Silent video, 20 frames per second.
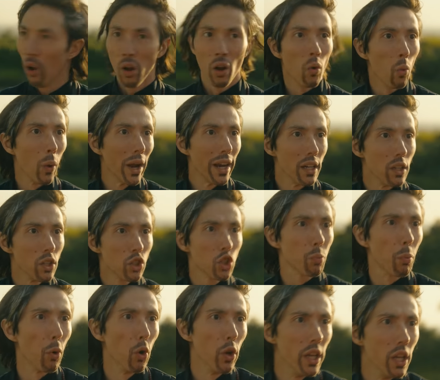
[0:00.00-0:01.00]
Wait,
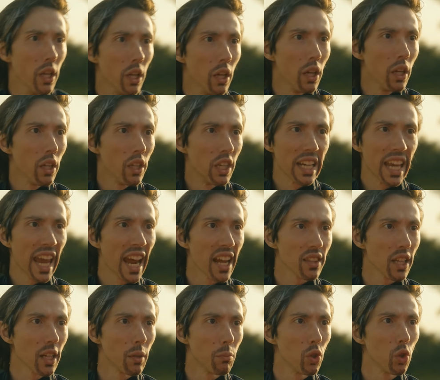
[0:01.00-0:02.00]
Spoonie, you can't
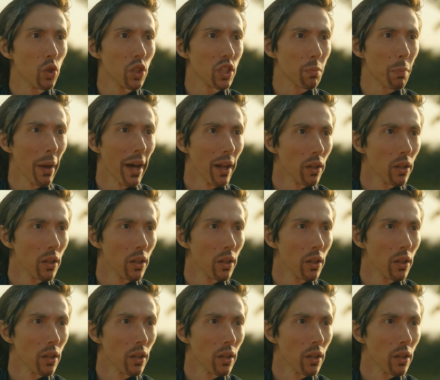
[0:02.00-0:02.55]
let him do the spell.